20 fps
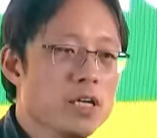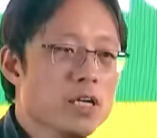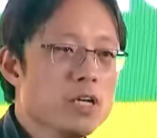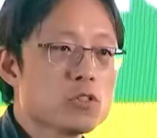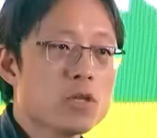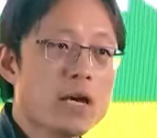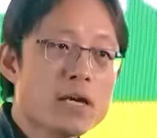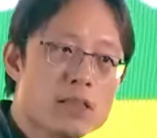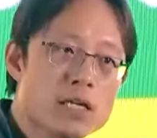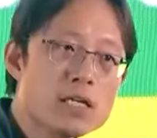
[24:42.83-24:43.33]

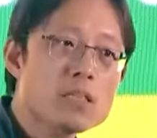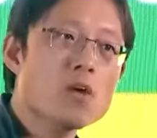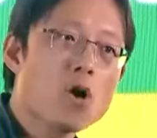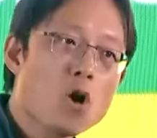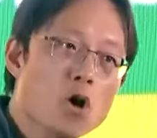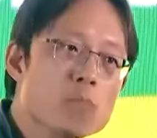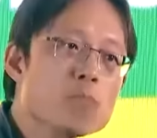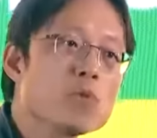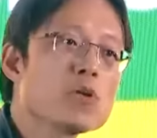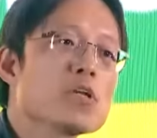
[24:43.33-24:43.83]
So I think the
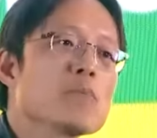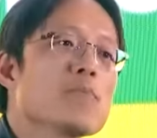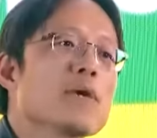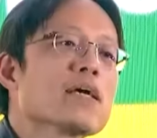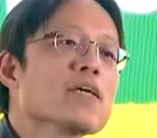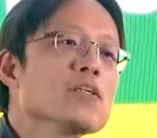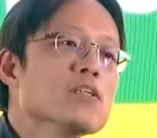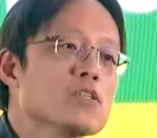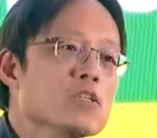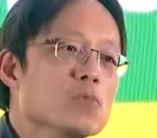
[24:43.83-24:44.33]
onboarding
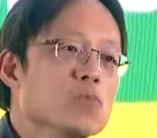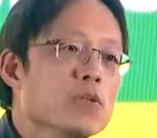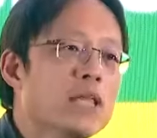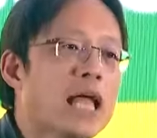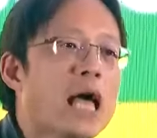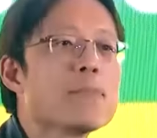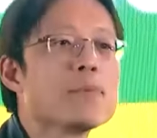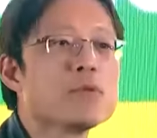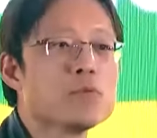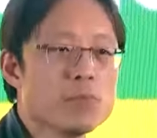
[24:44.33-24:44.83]
mechanism will
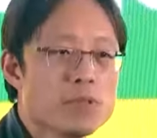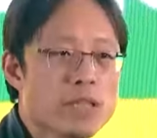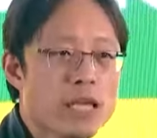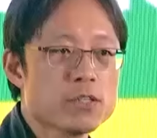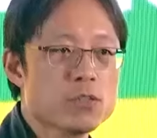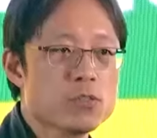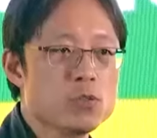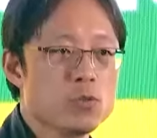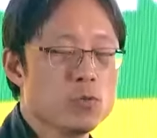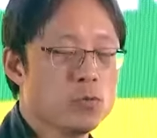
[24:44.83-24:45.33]
happen with
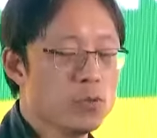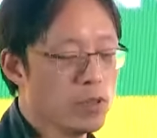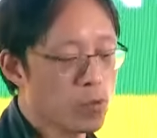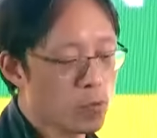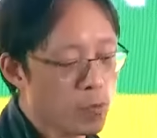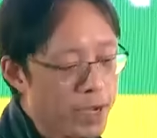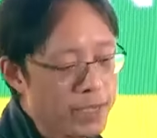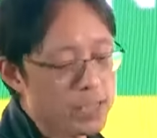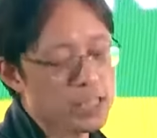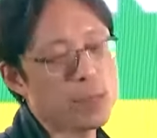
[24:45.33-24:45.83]
that, too, with the
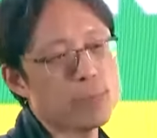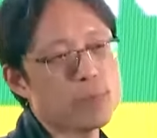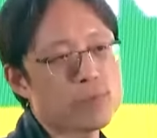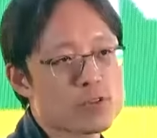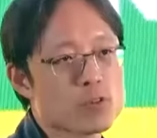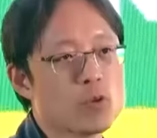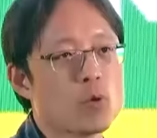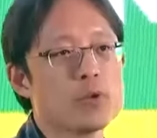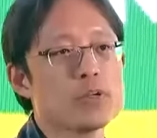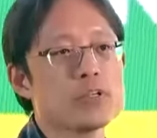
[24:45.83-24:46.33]
right type of
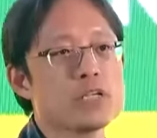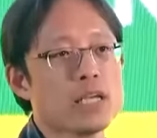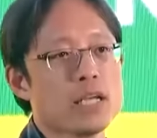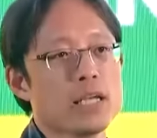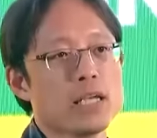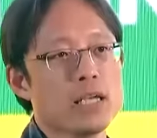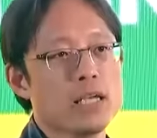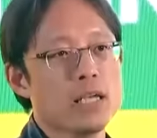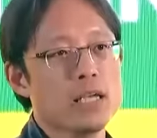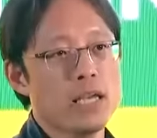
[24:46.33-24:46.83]

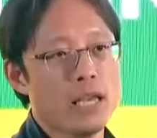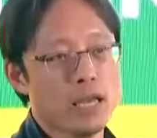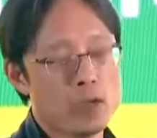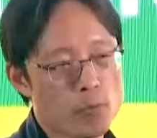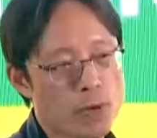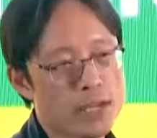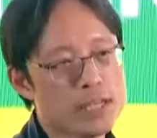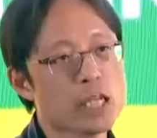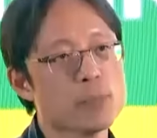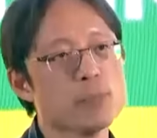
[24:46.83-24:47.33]
storytelling and
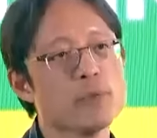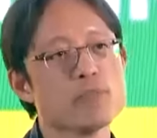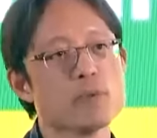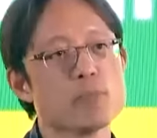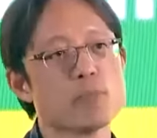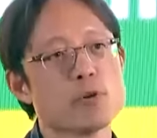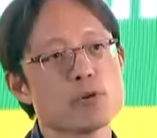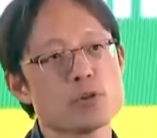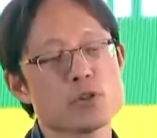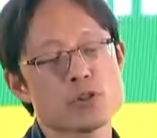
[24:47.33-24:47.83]
right type of
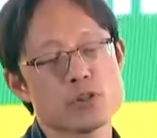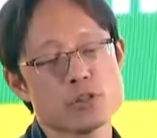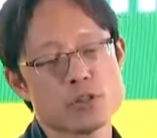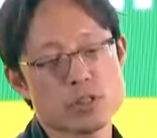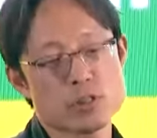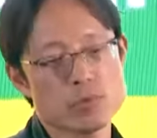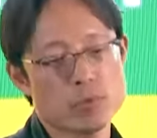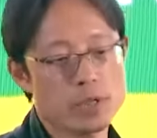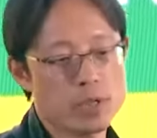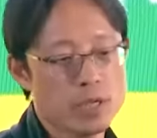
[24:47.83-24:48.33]
approaches in
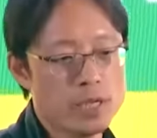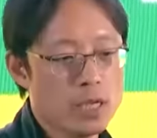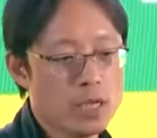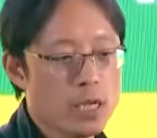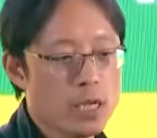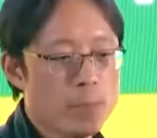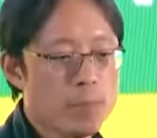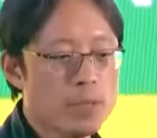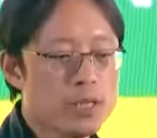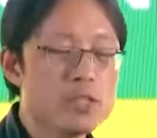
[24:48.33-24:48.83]
this one.
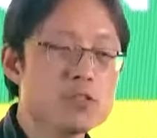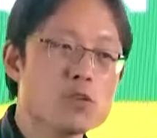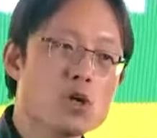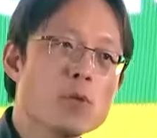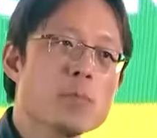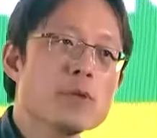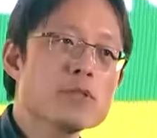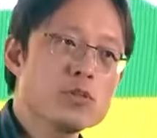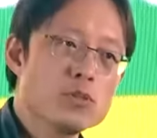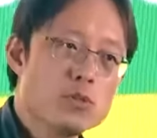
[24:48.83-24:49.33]
But let's talk
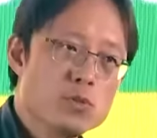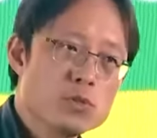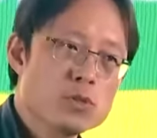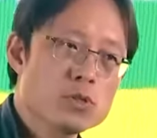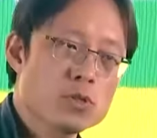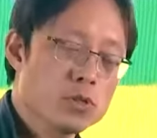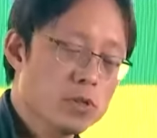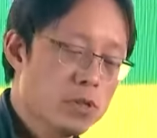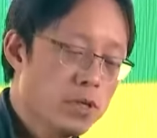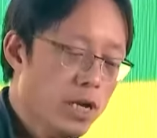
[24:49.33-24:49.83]
about the
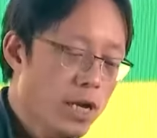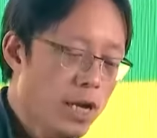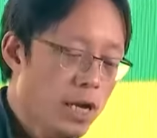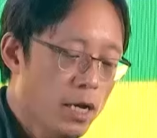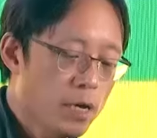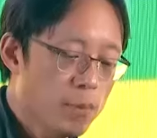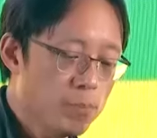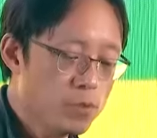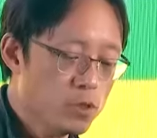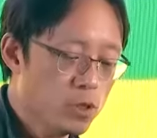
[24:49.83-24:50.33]
user,
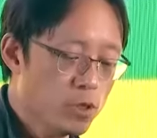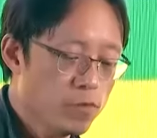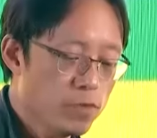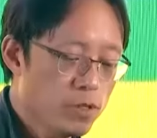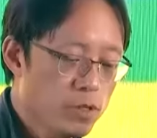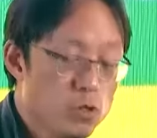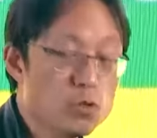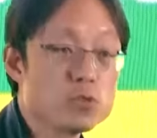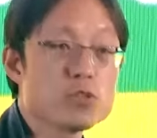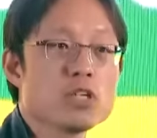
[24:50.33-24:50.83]
sort of
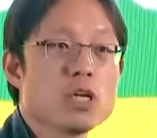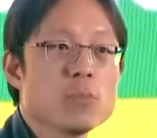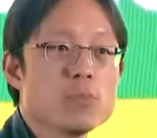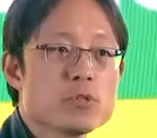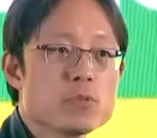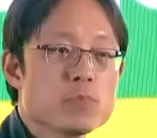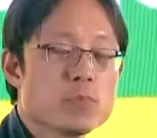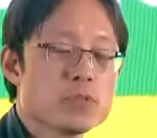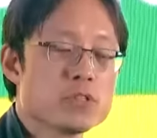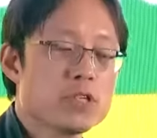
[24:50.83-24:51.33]
the user
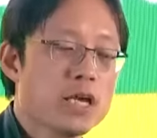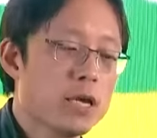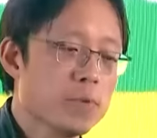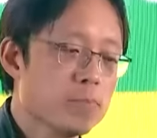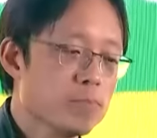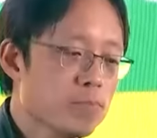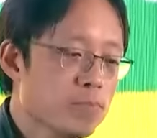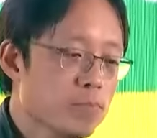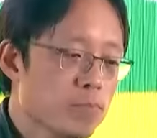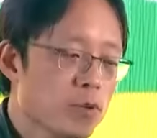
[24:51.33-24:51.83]
numbers per se.
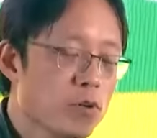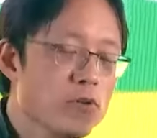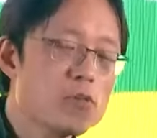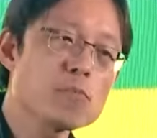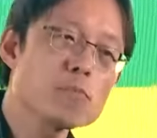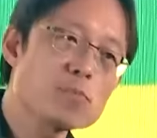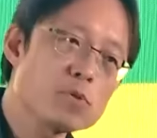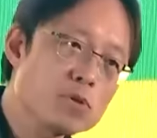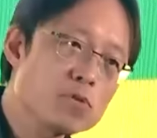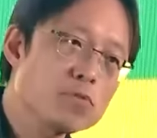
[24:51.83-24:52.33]
One of the
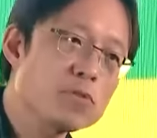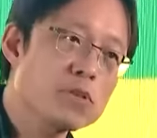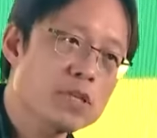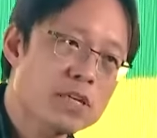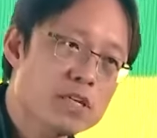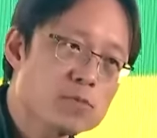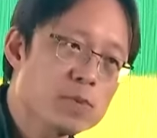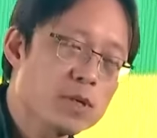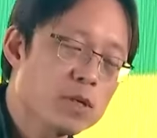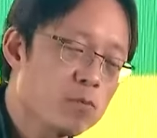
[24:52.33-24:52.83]
beautiful
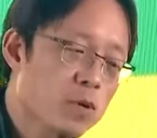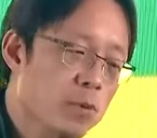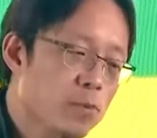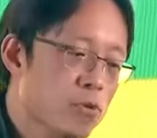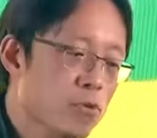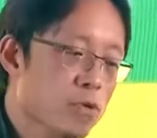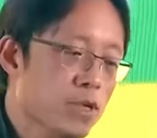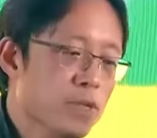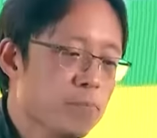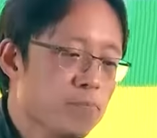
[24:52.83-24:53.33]
things about
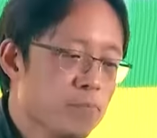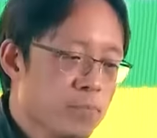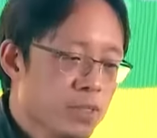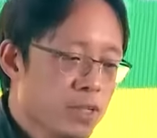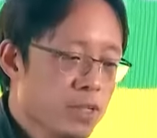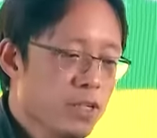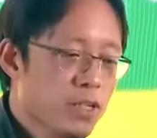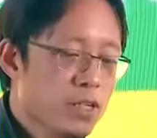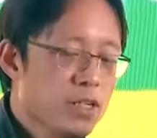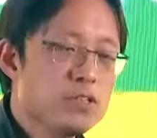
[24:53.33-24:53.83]
Web3
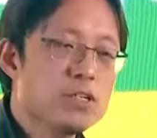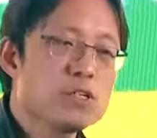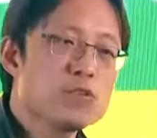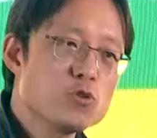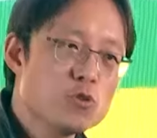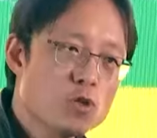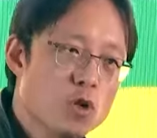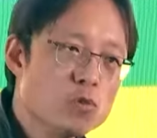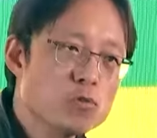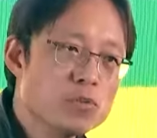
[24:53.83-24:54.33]
is that
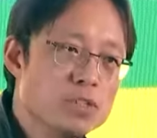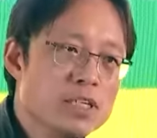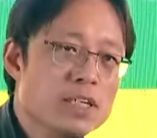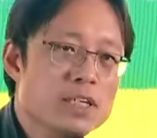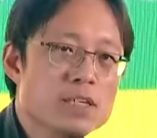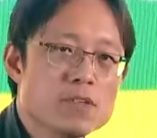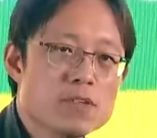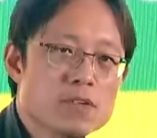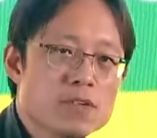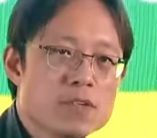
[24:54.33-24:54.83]
you don't
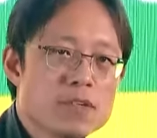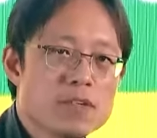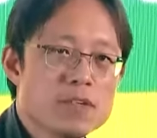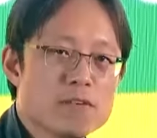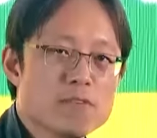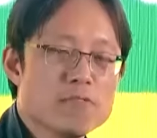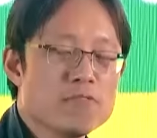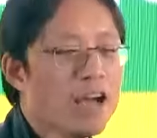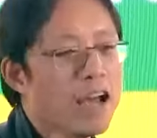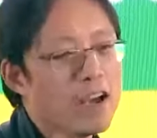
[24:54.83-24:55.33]
need
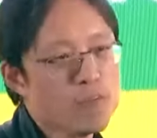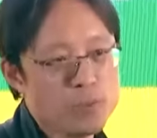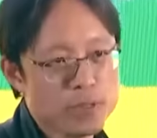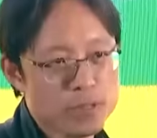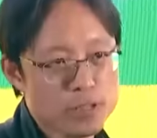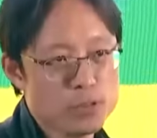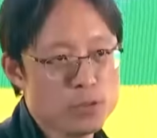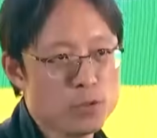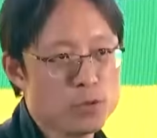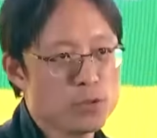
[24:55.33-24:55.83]
5
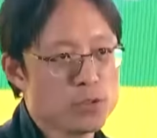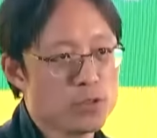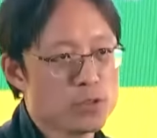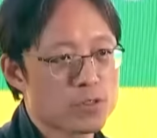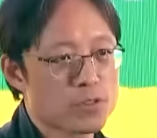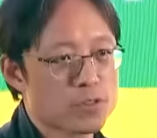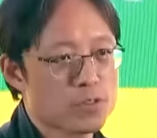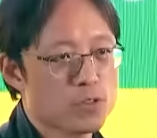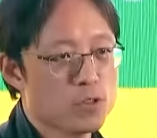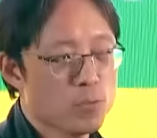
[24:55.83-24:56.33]
billion
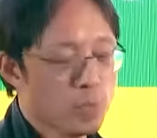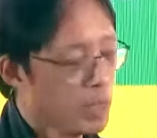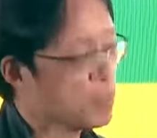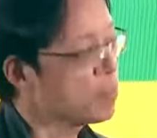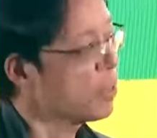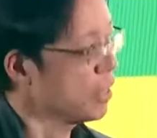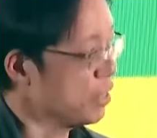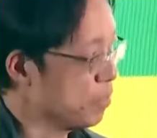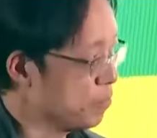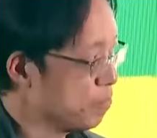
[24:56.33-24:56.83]
users to make
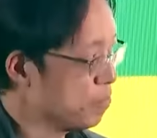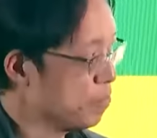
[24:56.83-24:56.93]
money.